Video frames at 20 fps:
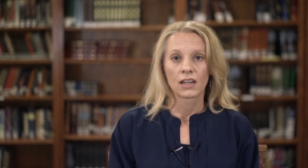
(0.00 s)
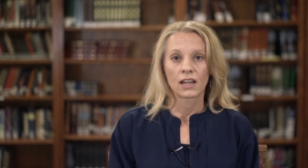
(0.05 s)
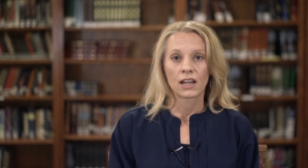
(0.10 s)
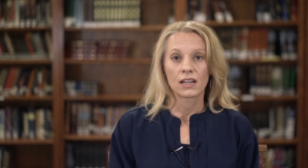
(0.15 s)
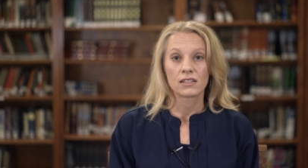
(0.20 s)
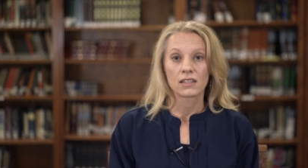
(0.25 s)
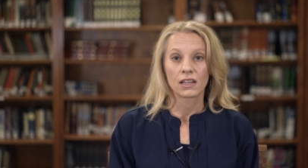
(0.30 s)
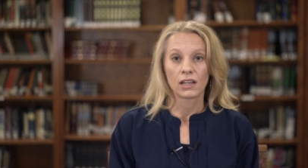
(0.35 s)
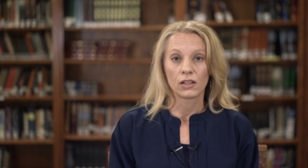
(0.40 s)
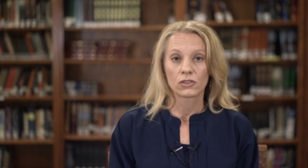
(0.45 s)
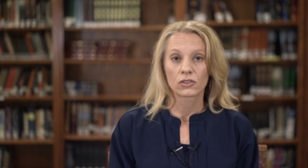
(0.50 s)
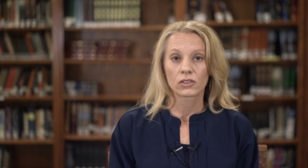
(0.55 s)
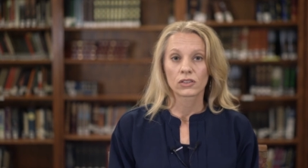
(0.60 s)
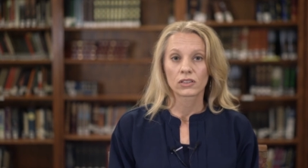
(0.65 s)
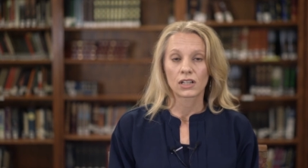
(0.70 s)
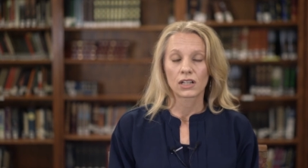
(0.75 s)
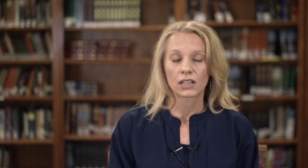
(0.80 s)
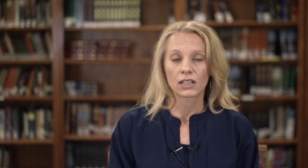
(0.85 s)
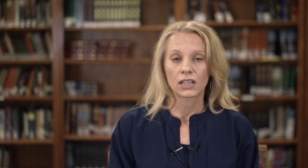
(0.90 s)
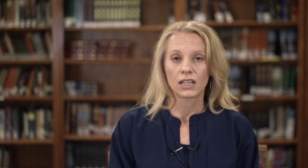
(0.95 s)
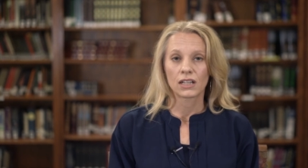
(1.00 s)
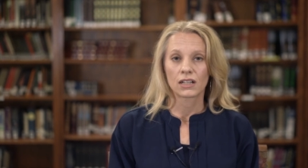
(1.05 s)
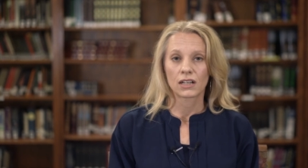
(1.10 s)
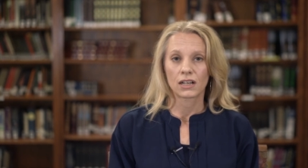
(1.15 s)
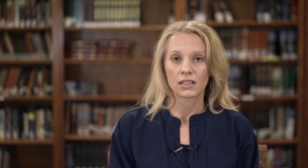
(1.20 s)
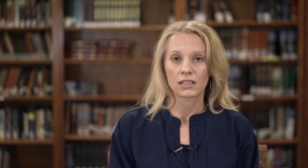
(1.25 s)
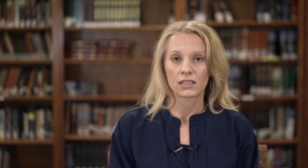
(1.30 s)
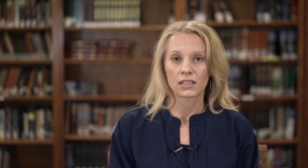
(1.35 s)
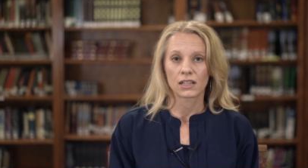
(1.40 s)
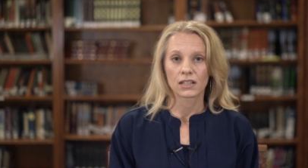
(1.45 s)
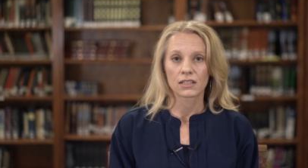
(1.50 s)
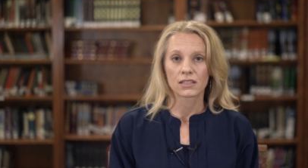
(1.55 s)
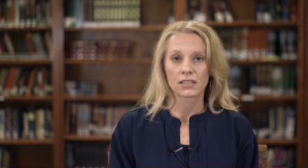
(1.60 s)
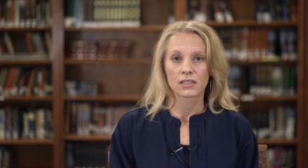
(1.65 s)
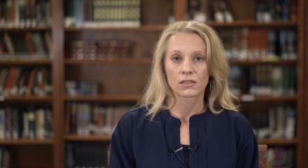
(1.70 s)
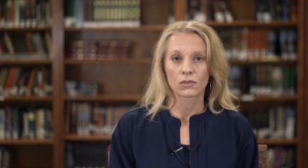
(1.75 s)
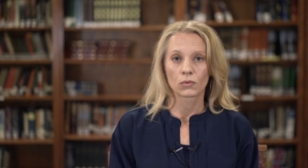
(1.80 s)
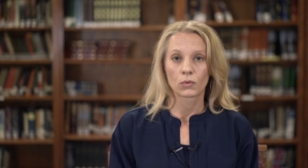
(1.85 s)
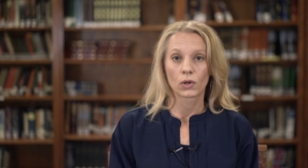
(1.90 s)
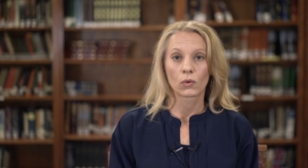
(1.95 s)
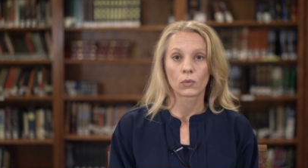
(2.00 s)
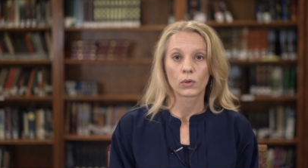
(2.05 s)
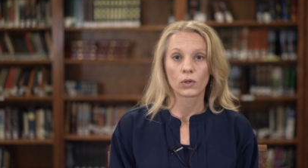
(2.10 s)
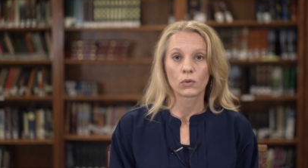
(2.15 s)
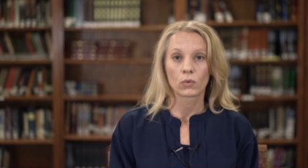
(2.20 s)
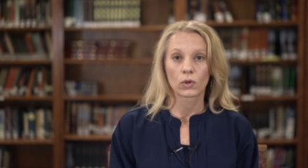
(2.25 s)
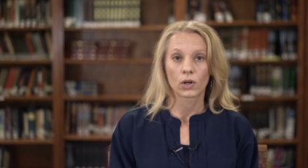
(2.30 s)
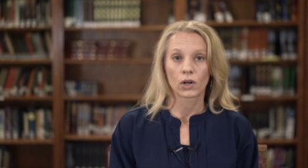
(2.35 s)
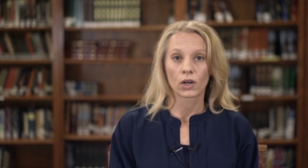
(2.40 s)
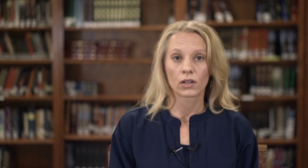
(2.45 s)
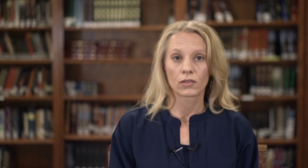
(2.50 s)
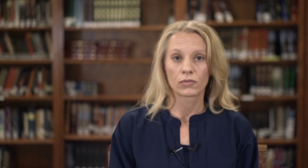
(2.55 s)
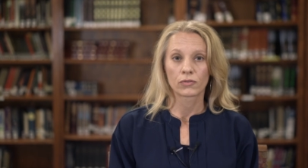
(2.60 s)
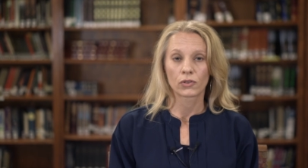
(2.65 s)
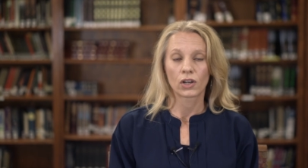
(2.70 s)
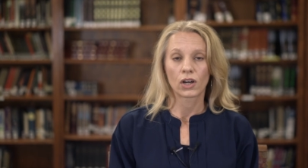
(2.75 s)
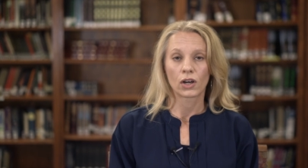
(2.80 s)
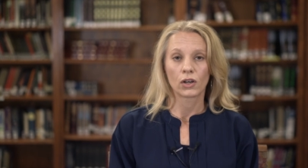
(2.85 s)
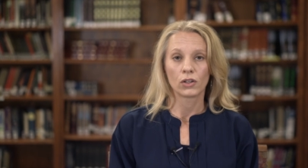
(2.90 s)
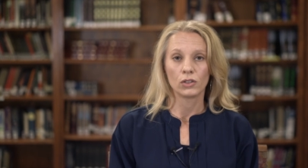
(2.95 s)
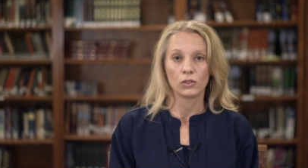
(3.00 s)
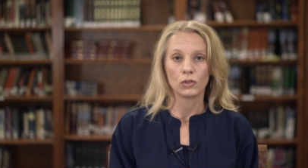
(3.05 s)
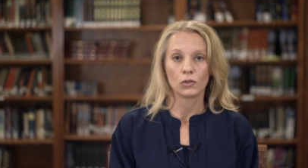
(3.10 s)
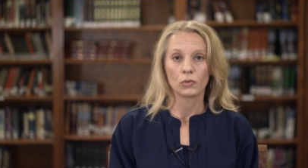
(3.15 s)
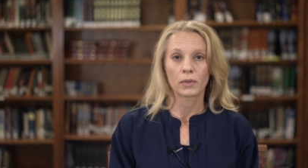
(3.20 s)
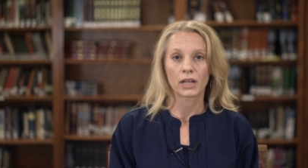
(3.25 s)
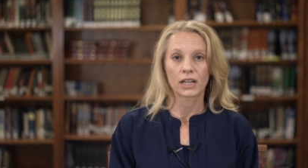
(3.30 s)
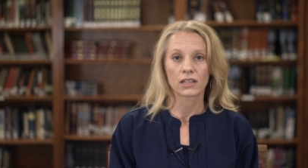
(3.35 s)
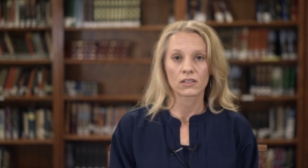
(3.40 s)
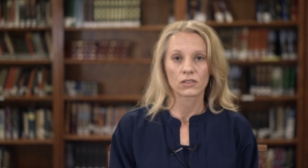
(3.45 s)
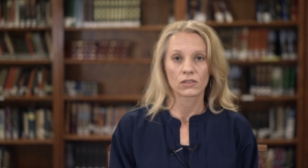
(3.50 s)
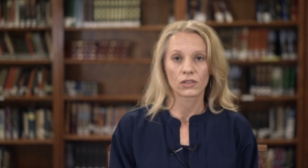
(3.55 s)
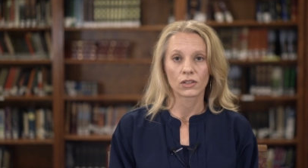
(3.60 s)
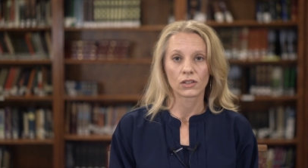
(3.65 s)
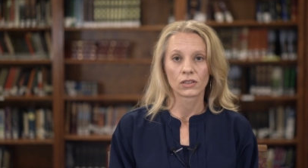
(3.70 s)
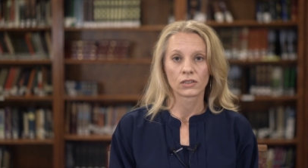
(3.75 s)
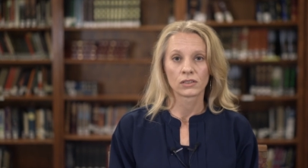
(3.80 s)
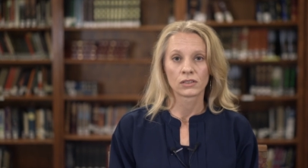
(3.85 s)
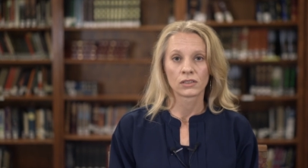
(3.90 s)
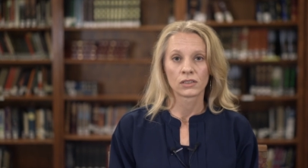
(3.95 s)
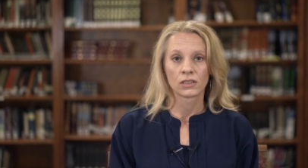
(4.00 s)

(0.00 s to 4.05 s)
as interlocking contexts where we work for our new master.